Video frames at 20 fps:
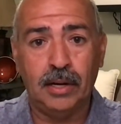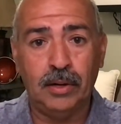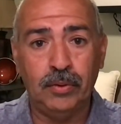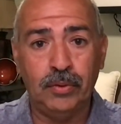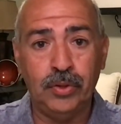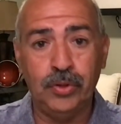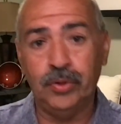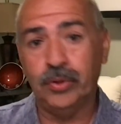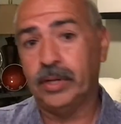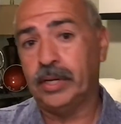
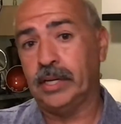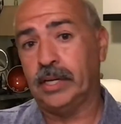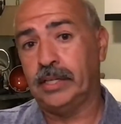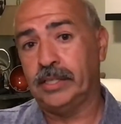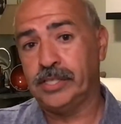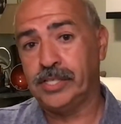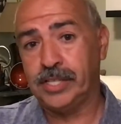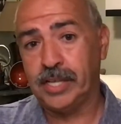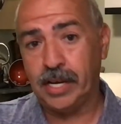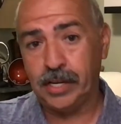you
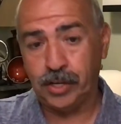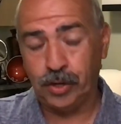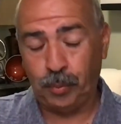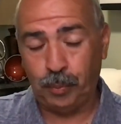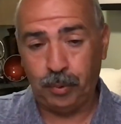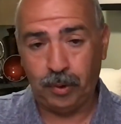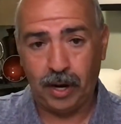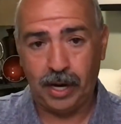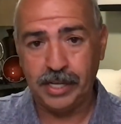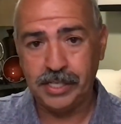can set your
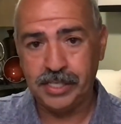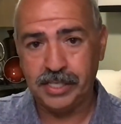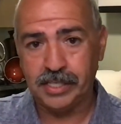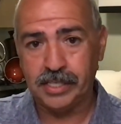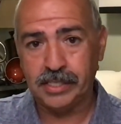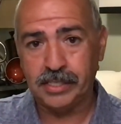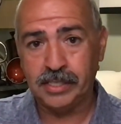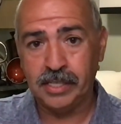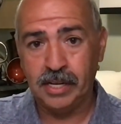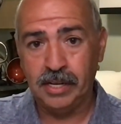
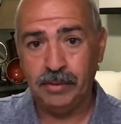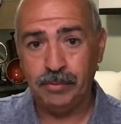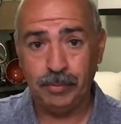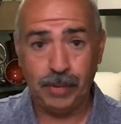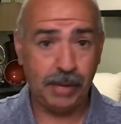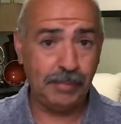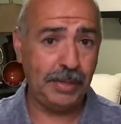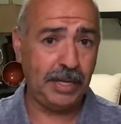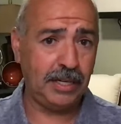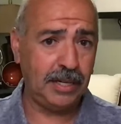prices,
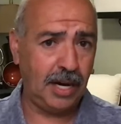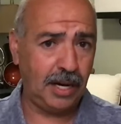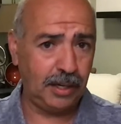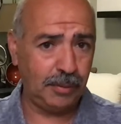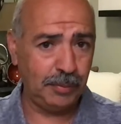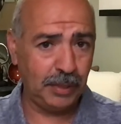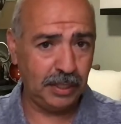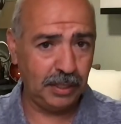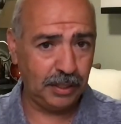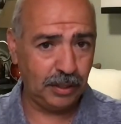maybe cut
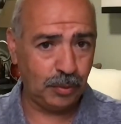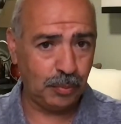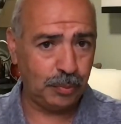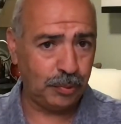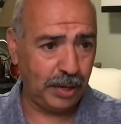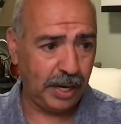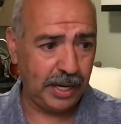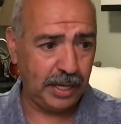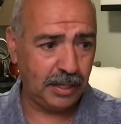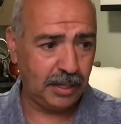them a little
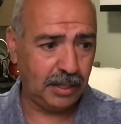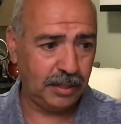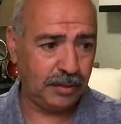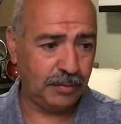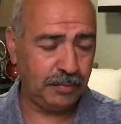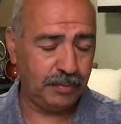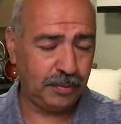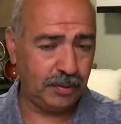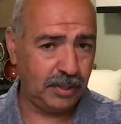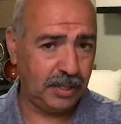break on
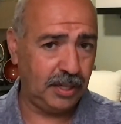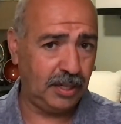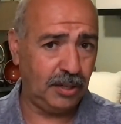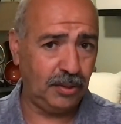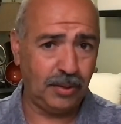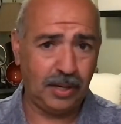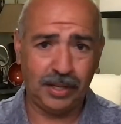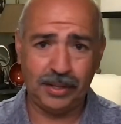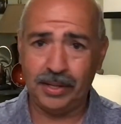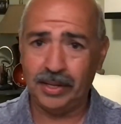
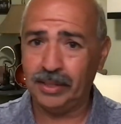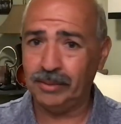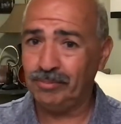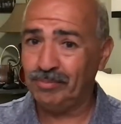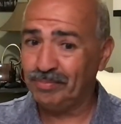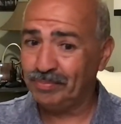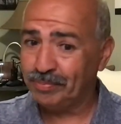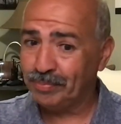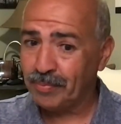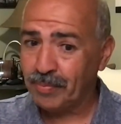
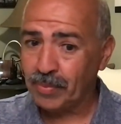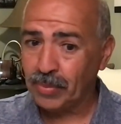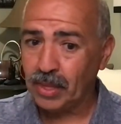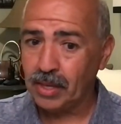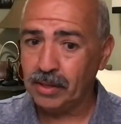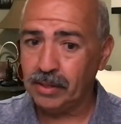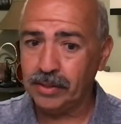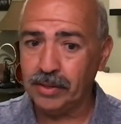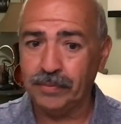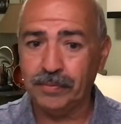
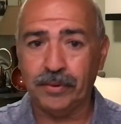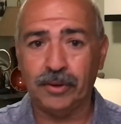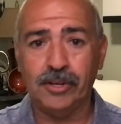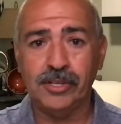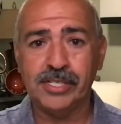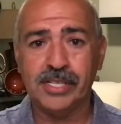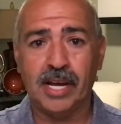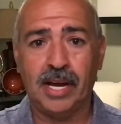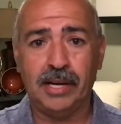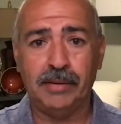the
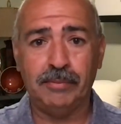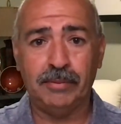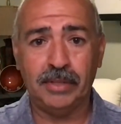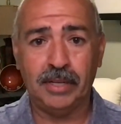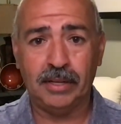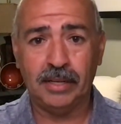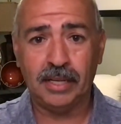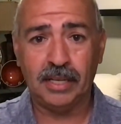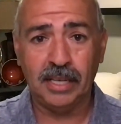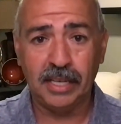first time
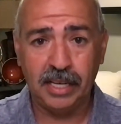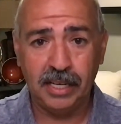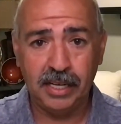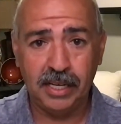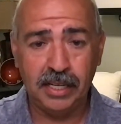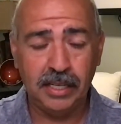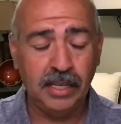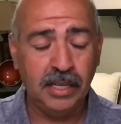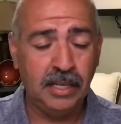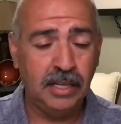
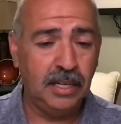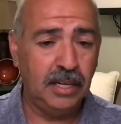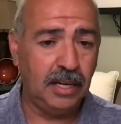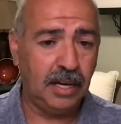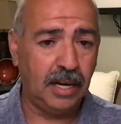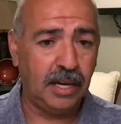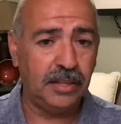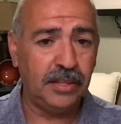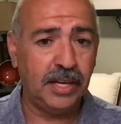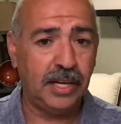cleaning,
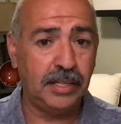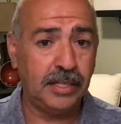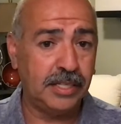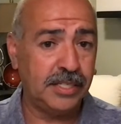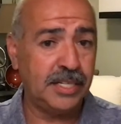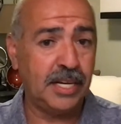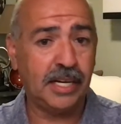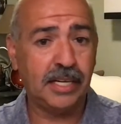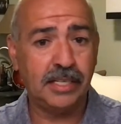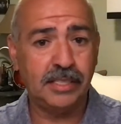and then the
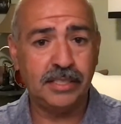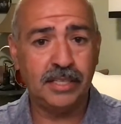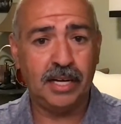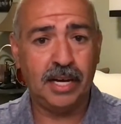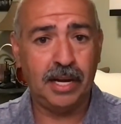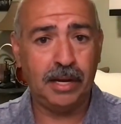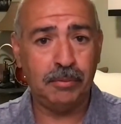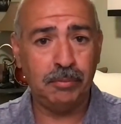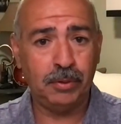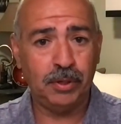second
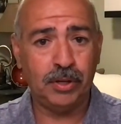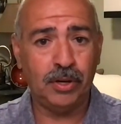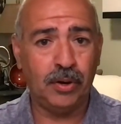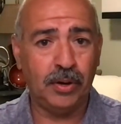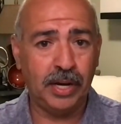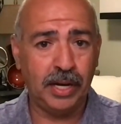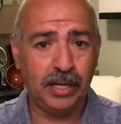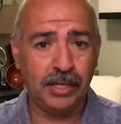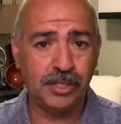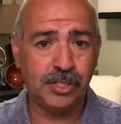time
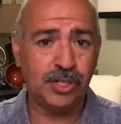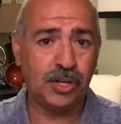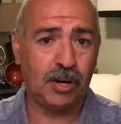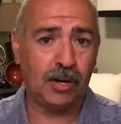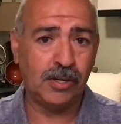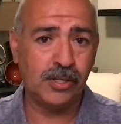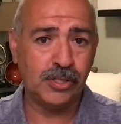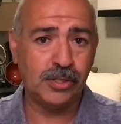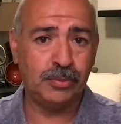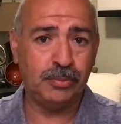go ahead and
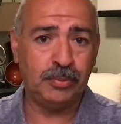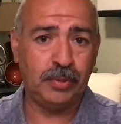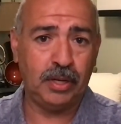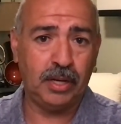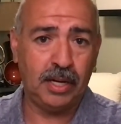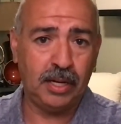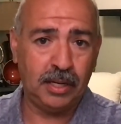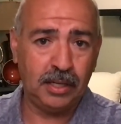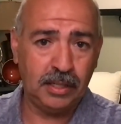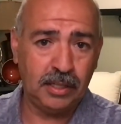charge them
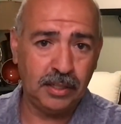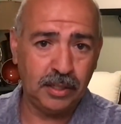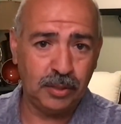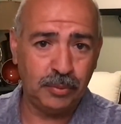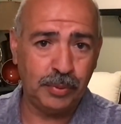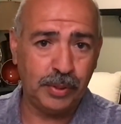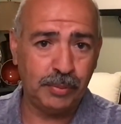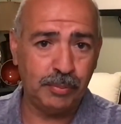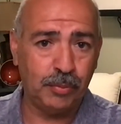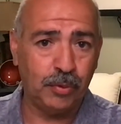a little
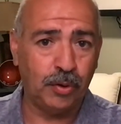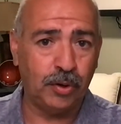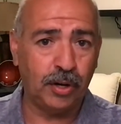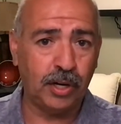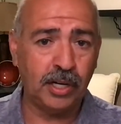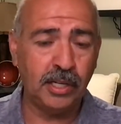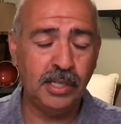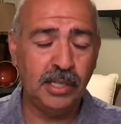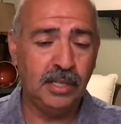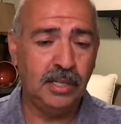bit
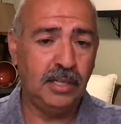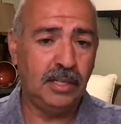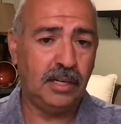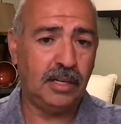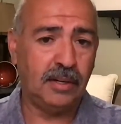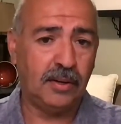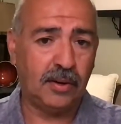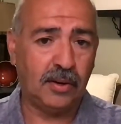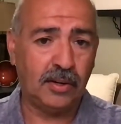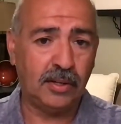more,
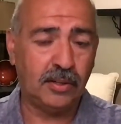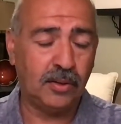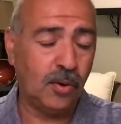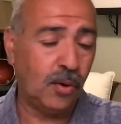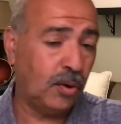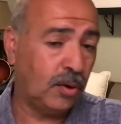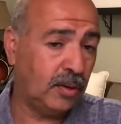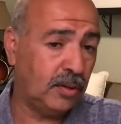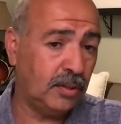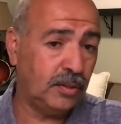
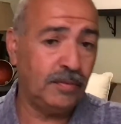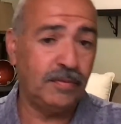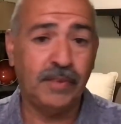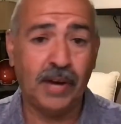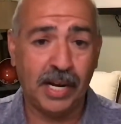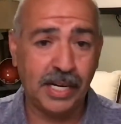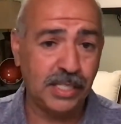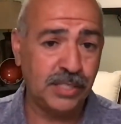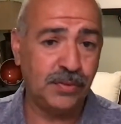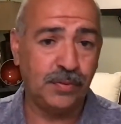or
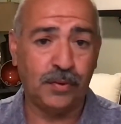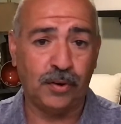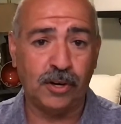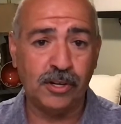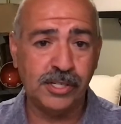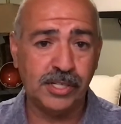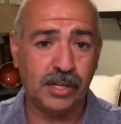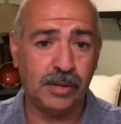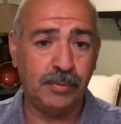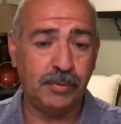vice
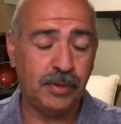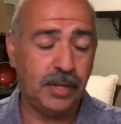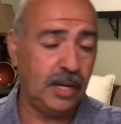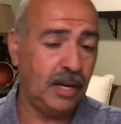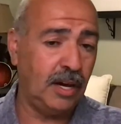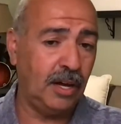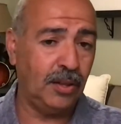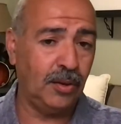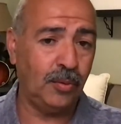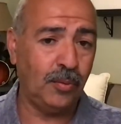versa, the
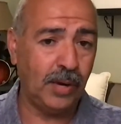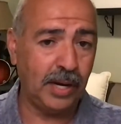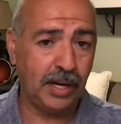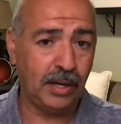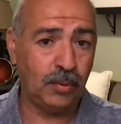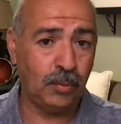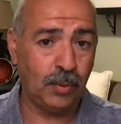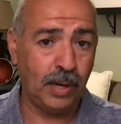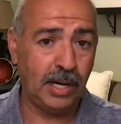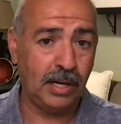other way
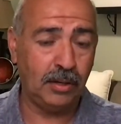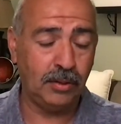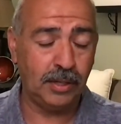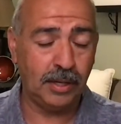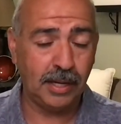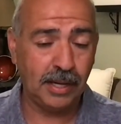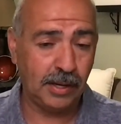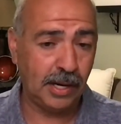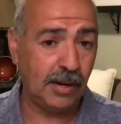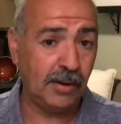around,
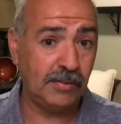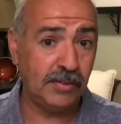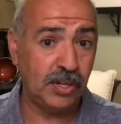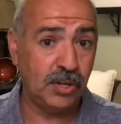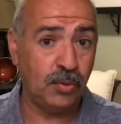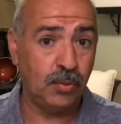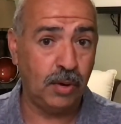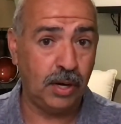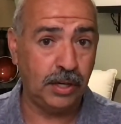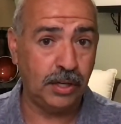however
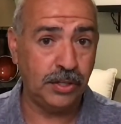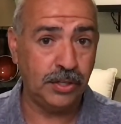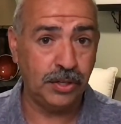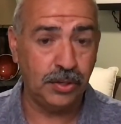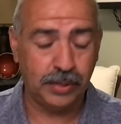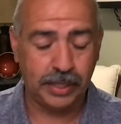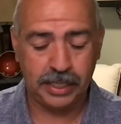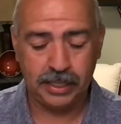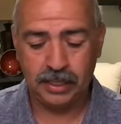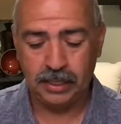you want to
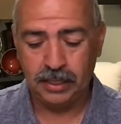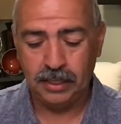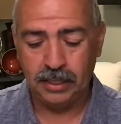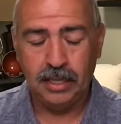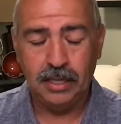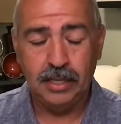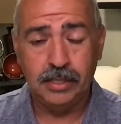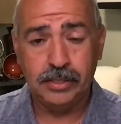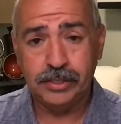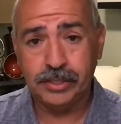do it.
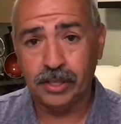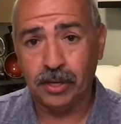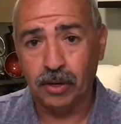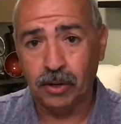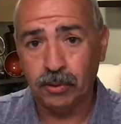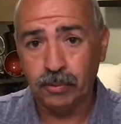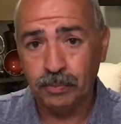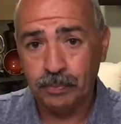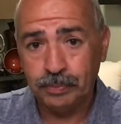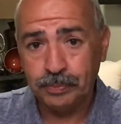
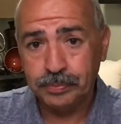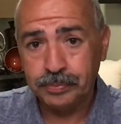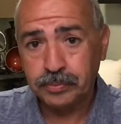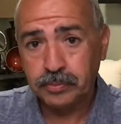So,